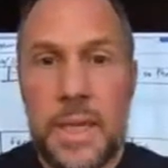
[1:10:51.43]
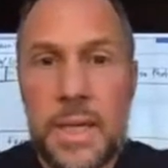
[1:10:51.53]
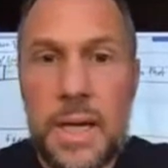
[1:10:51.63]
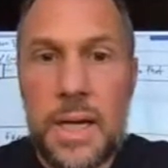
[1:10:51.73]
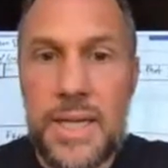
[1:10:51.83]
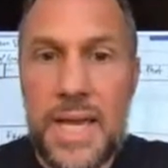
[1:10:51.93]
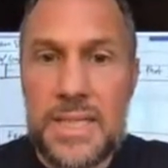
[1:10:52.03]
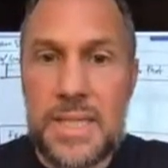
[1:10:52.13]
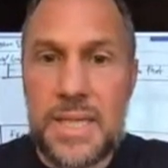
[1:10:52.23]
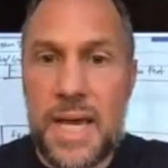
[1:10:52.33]

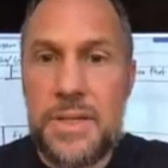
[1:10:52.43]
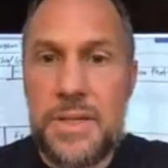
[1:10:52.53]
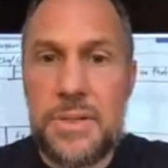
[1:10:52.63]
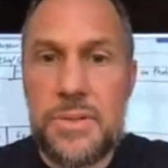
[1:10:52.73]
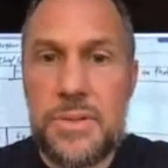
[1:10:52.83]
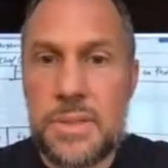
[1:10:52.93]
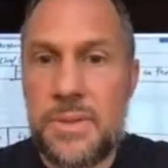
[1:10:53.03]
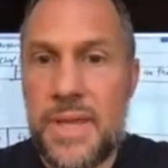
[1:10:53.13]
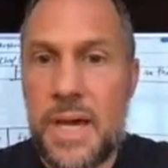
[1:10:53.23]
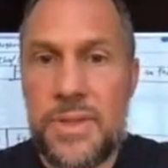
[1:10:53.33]
Nancy, how do you do some
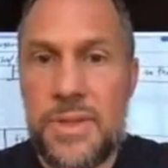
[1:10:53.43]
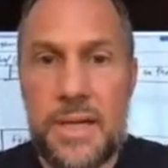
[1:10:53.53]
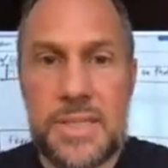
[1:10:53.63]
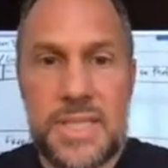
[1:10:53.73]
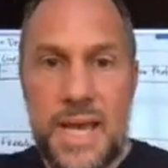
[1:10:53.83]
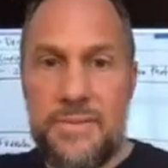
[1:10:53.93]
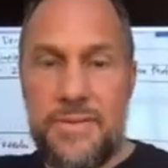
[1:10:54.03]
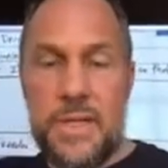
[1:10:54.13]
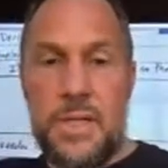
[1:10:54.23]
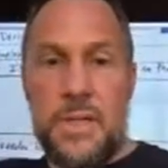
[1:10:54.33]
of that without staff?
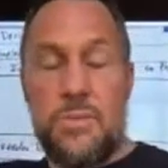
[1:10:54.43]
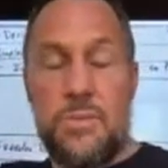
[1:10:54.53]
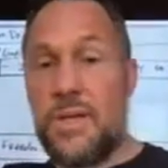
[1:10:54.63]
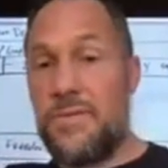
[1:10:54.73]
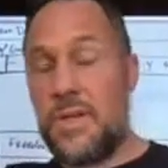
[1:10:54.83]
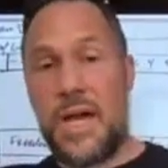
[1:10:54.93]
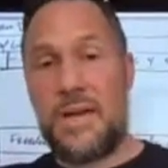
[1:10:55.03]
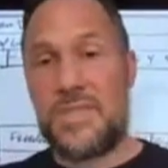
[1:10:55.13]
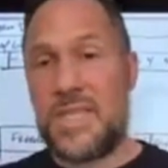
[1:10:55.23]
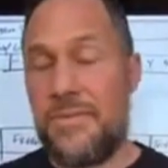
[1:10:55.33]
Well, if you don't
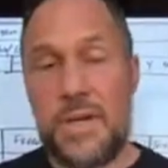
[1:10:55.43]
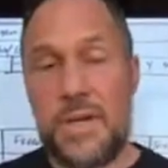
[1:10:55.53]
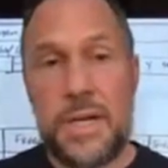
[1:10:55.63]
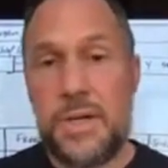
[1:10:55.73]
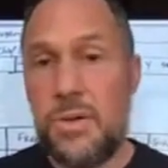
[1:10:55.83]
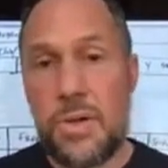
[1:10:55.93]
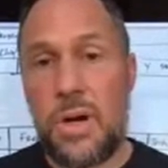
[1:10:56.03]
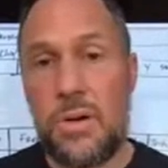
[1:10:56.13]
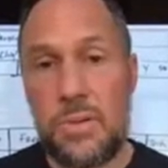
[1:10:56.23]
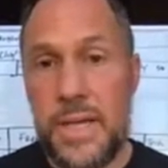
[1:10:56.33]
have staff, you got to do it
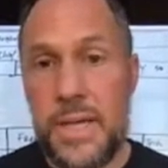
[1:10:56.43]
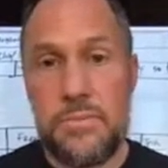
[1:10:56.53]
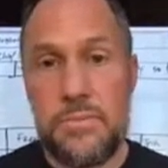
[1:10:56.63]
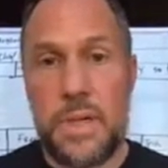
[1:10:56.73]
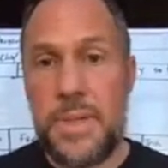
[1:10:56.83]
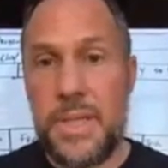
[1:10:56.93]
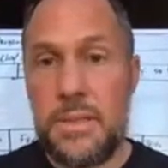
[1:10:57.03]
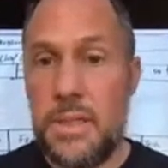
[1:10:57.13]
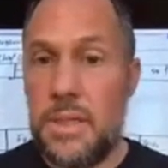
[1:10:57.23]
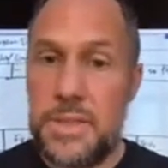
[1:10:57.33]
all, right? I
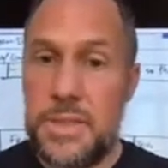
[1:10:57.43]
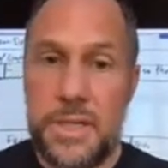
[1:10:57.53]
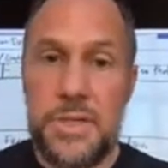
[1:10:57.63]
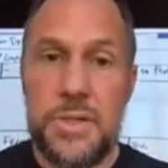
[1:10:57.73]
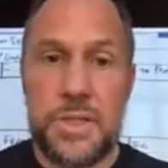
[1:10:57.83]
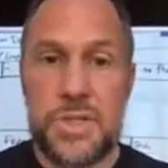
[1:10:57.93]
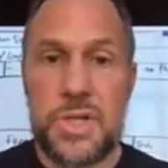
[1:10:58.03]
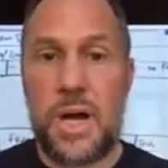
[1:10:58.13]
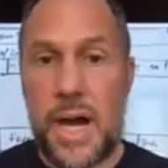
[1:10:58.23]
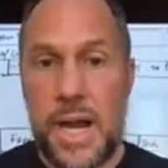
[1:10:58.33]
mean, until you can
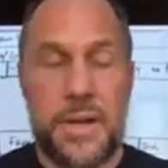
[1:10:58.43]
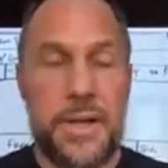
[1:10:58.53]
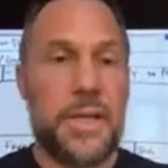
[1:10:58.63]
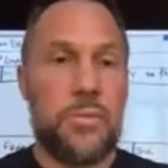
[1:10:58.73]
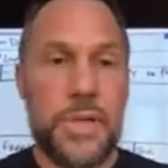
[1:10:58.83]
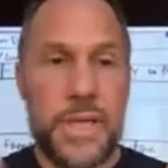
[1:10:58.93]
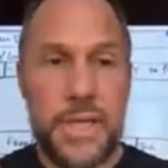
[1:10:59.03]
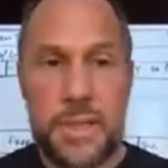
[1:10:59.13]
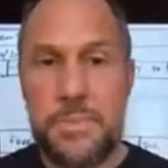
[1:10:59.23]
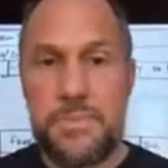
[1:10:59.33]
start hiring, and we'll get
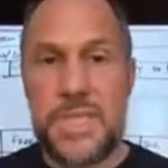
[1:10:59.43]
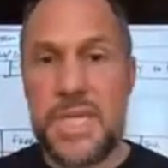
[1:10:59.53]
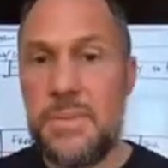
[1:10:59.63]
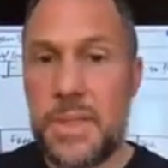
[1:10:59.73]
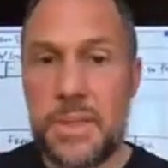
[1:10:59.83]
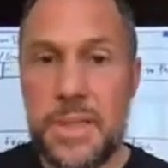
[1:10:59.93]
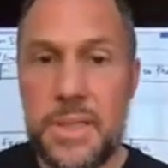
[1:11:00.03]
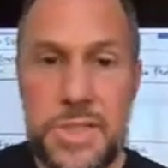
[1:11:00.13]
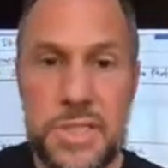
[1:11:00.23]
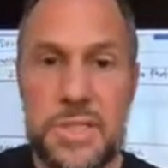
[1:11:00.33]
into team building
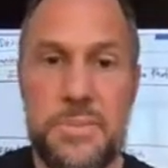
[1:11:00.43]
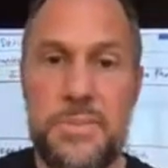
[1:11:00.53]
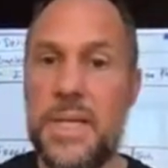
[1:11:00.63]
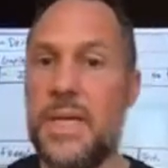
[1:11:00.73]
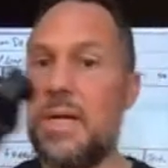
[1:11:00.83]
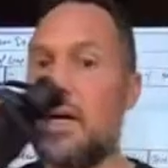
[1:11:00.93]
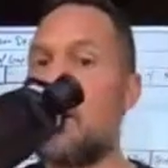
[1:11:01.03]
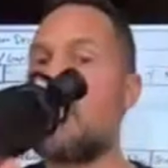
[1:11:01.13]
in just a minute here.